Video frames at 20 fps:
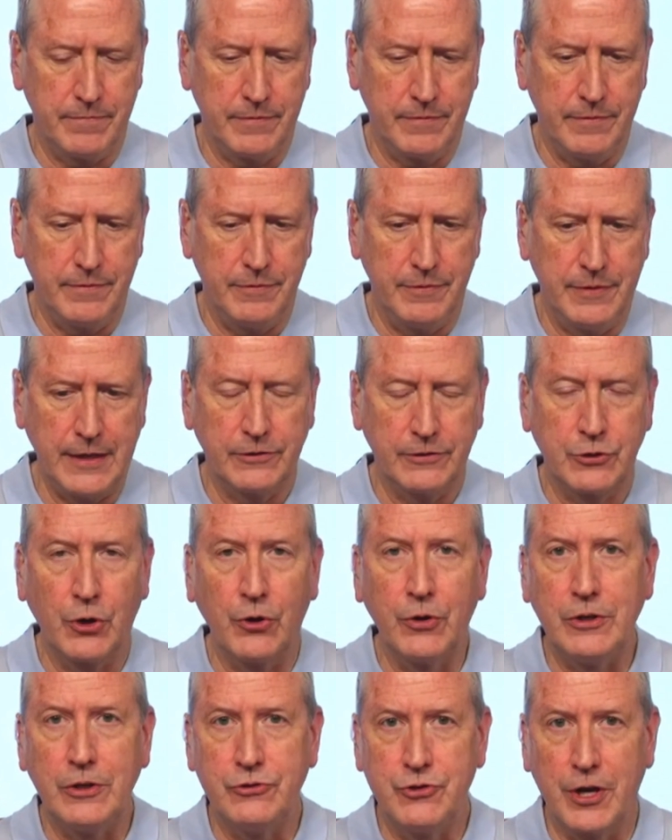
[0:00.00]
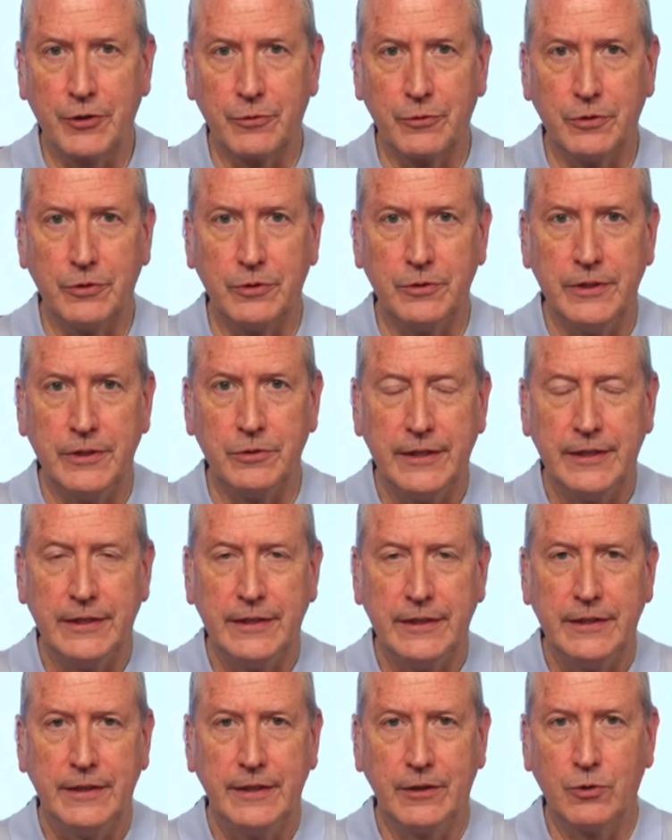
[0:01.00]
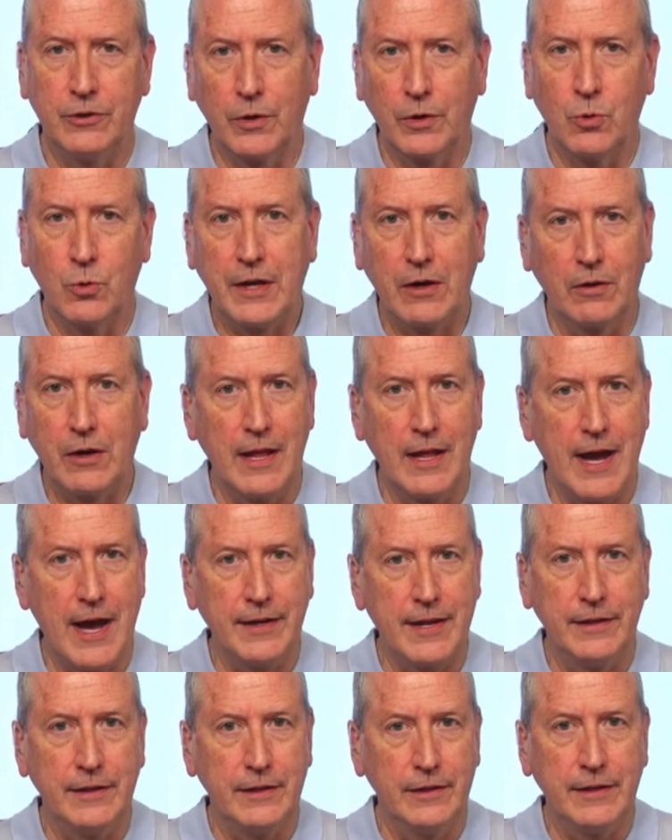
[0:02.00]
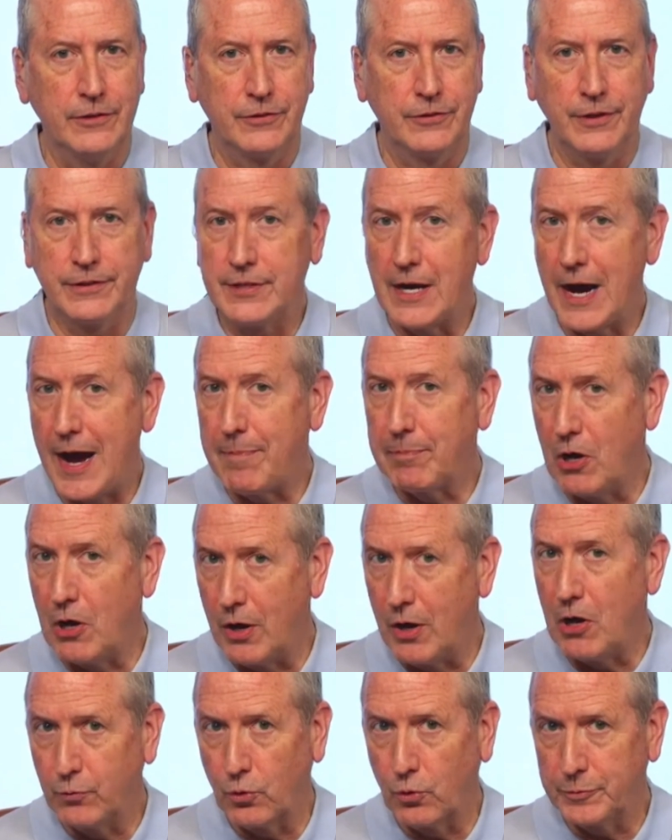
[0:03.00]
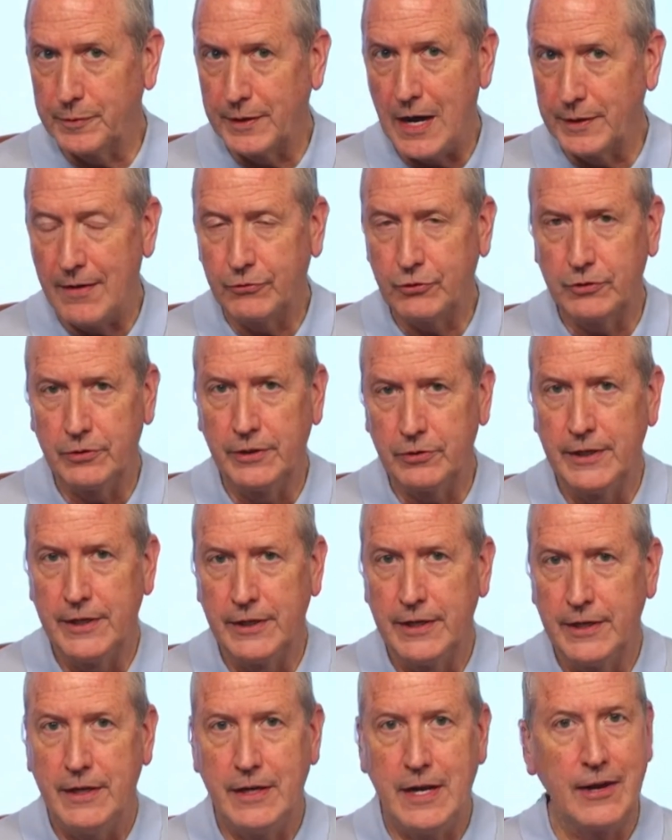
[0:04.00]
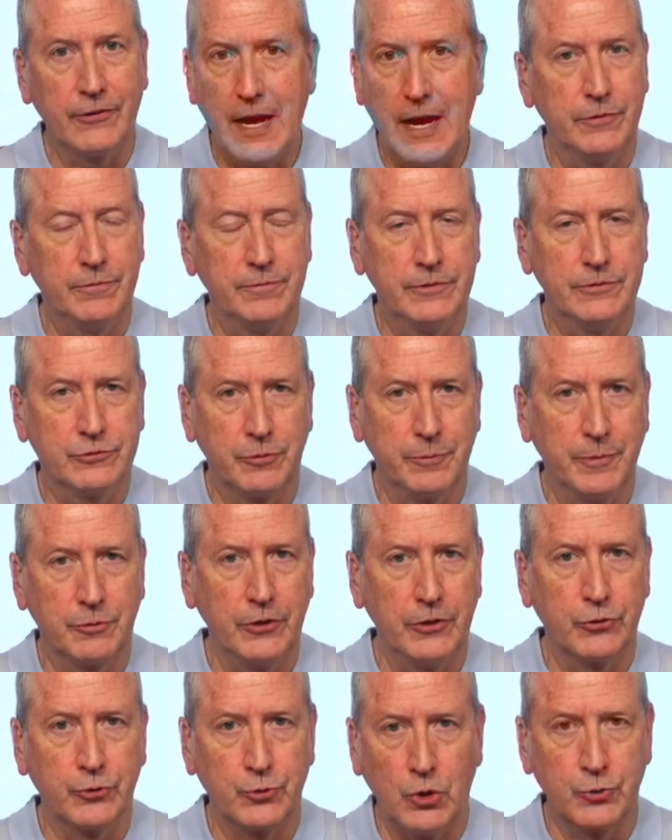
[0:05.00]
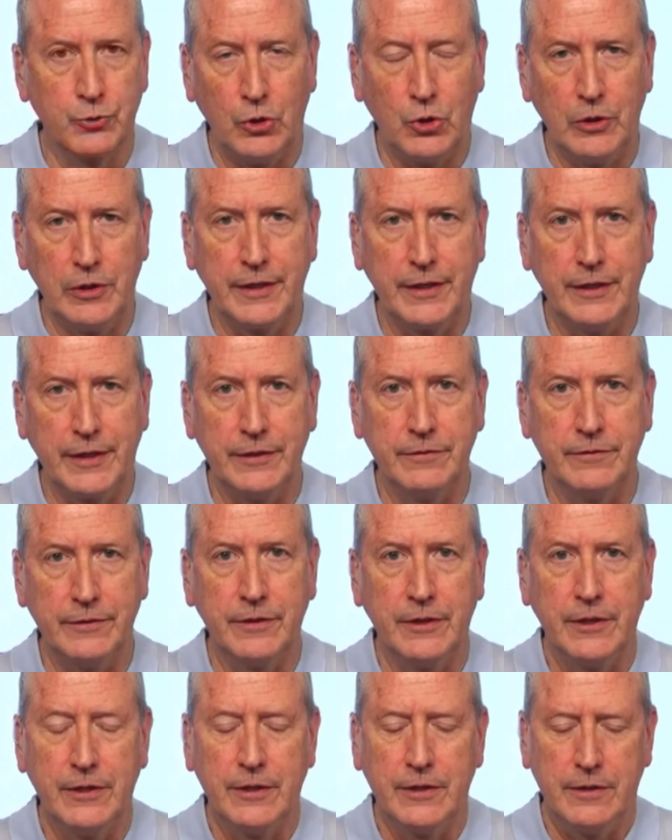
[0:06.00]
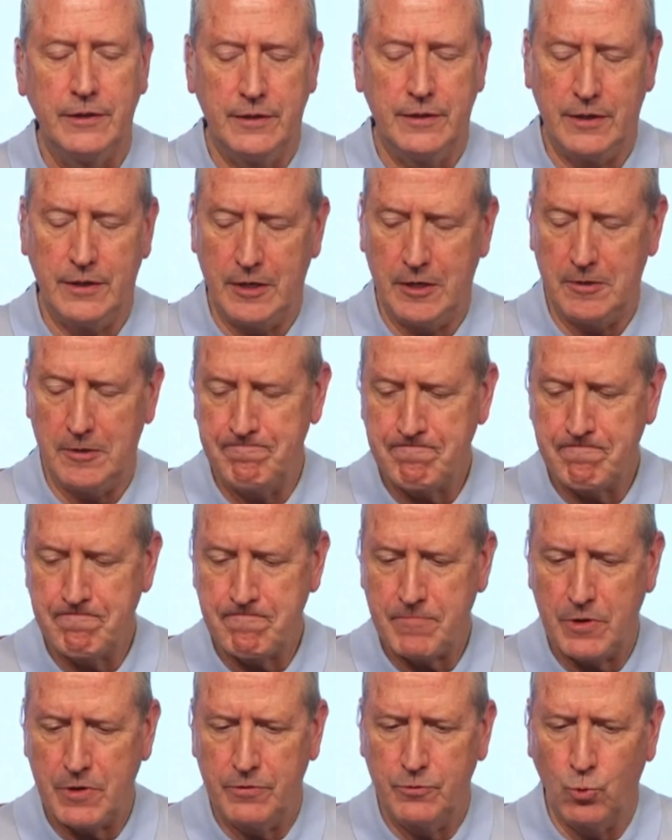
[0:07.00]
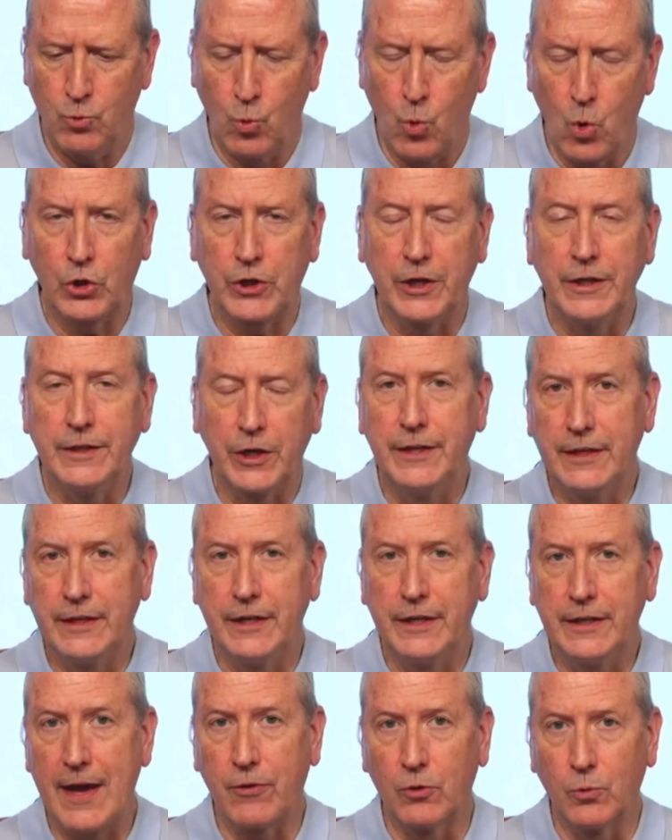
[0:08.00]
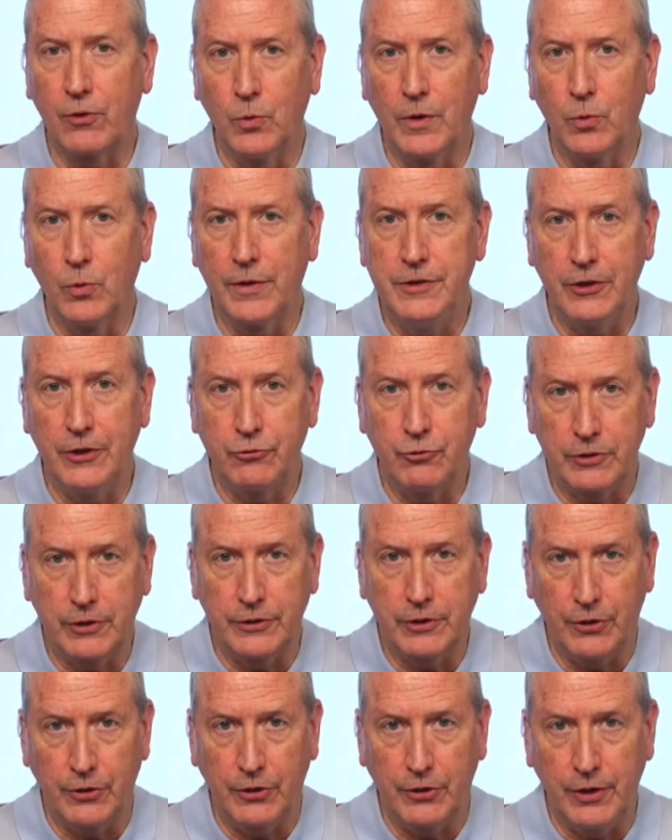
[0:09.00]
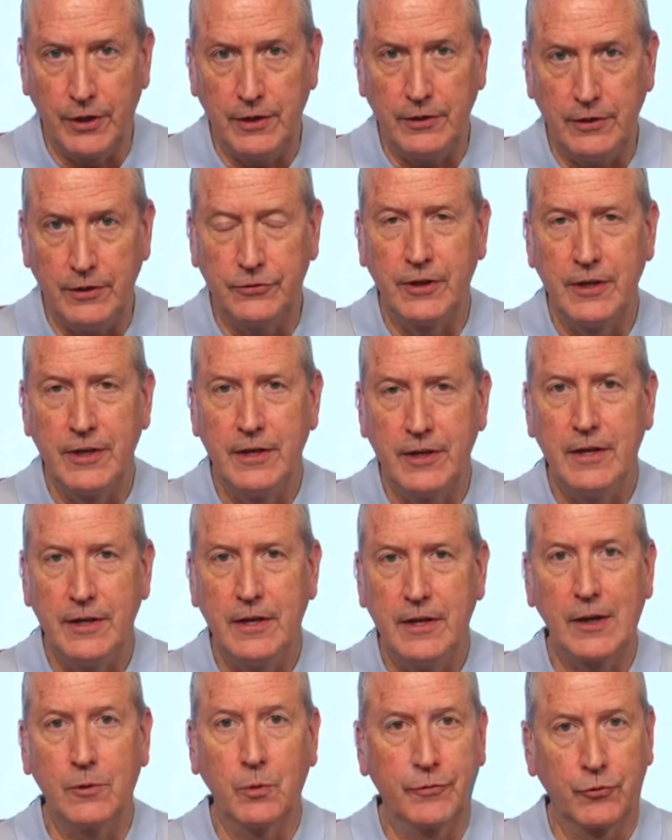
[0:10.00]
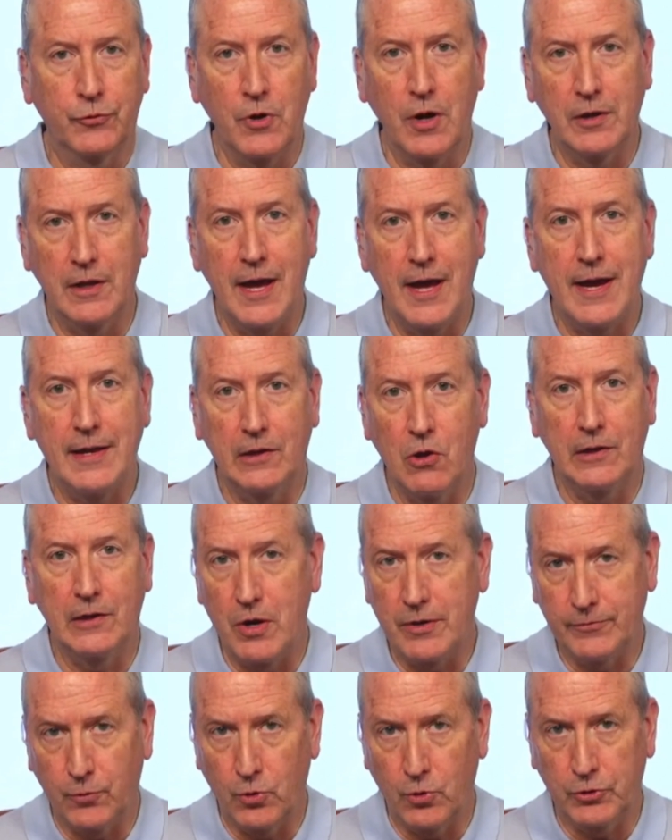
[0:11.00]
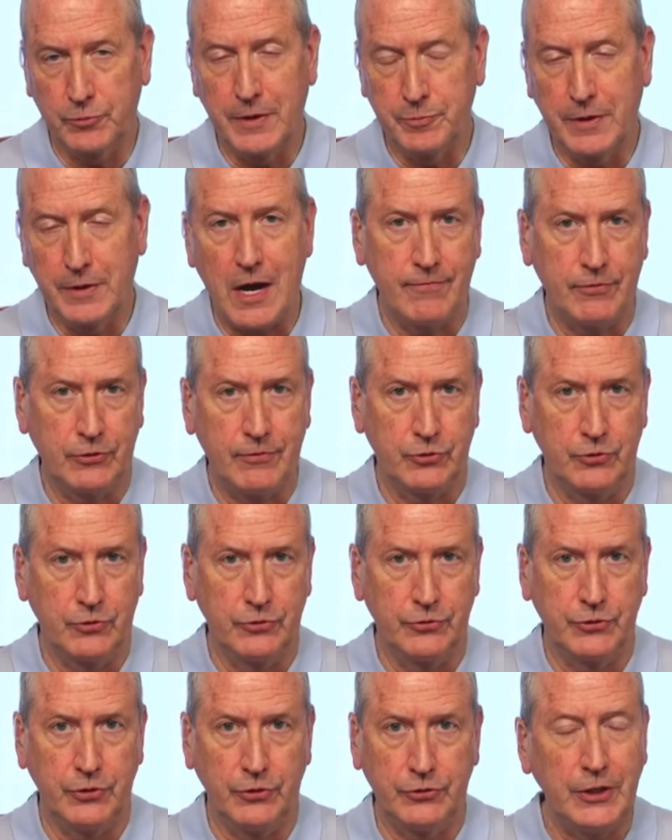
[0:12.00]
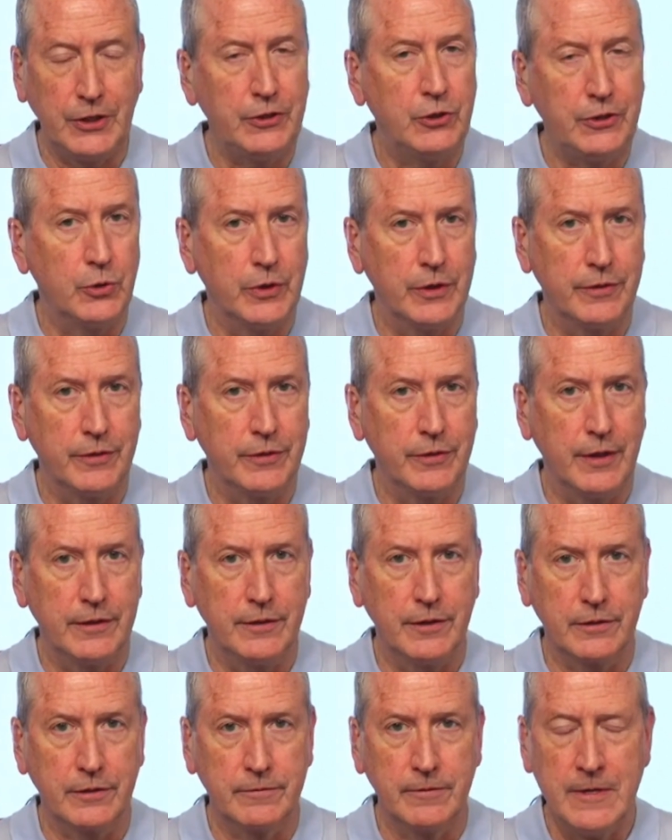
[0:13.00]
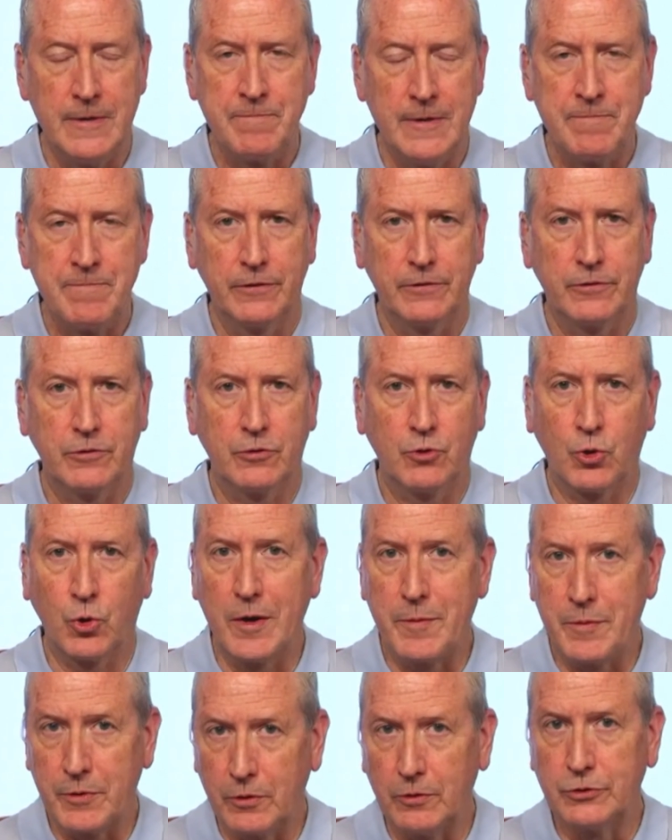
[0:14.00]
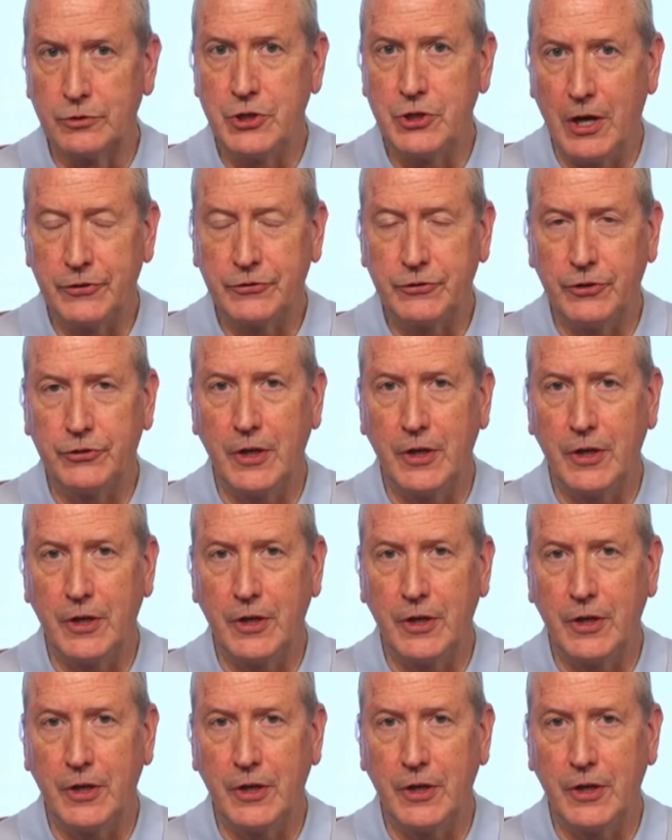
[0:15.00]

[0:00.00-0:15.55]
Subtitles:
The Attorney General in North Carolina is the top law enforcement officer. He has a tremendous role in working together with district attorneys and with frontline law enforcement officers to see to it that the criminal justice